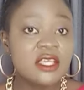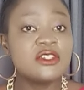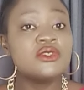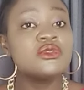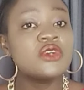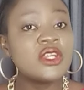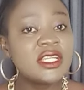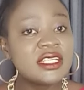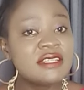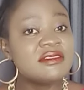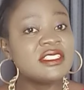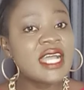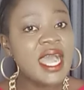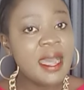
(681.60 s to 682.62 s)
do not leave
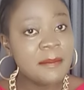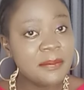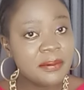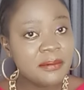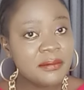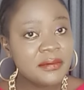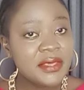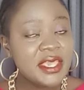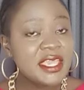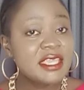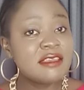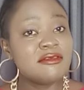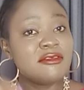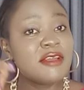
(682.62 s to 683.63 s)
the app.
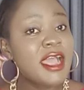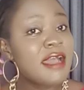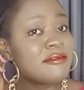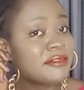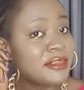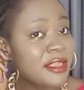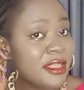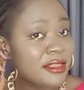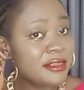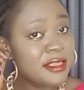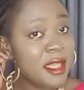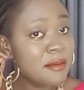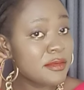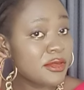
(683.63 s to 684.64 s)
If you have ear,
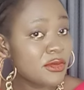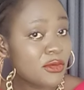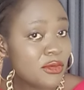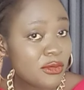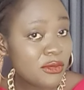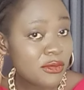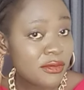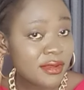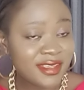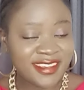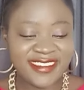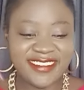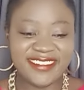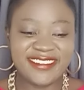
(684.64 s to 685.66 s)
hear me.
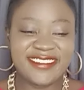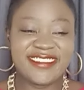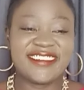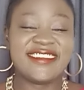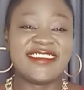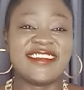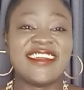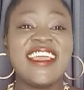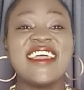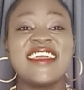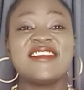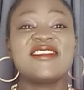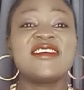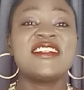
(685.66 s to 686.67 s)

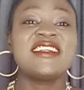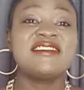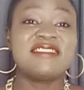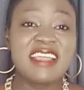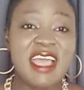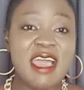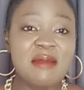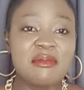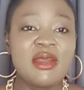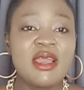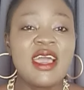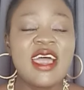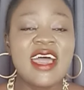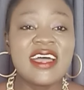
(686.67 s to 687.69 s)
Do not leave the app
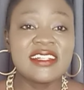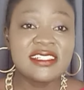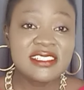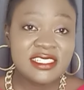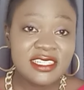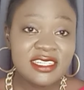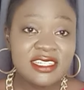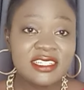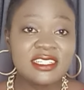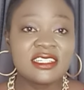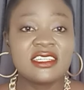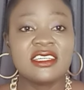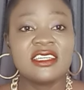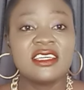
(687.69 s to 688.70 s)
until
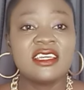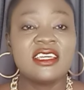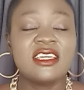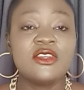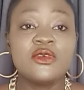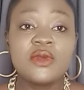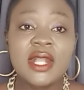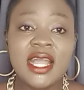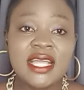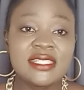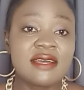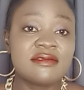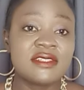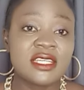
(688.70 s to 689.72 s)
you guys
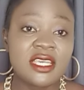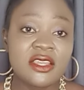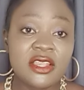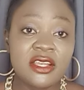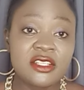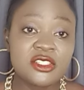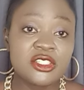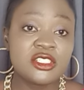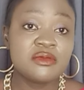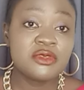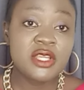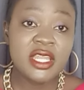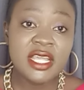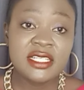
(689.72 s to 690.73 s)
have taken your relationship
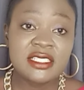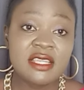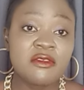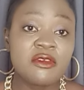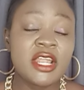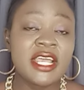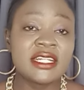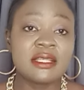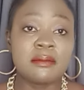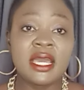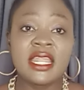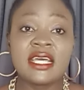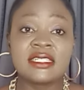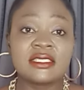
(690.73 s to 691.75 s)
to the next level. Like, the
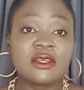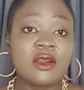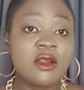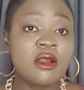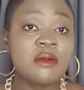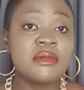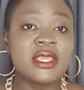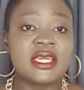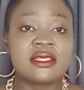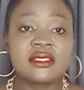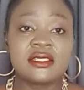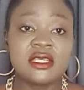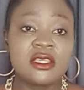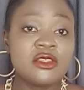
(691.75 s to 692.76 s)
man has come, he has
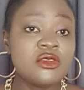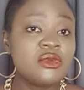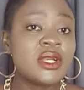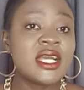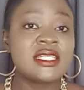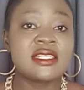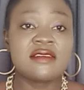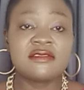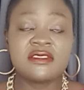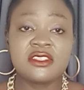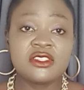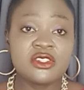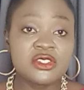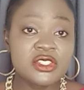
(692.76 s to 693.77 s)
seen you, you guys have
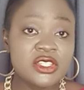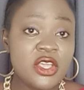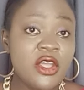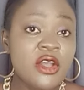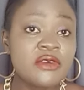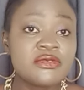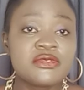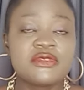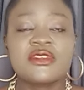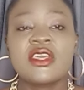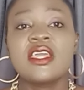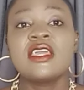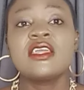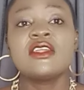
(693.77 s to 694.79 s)
seen yourselves,
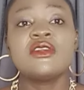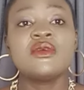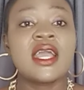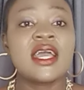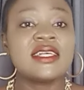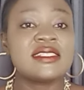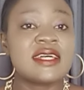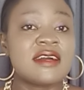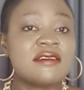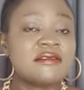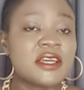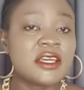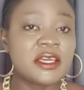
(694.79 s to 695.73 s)
you guys have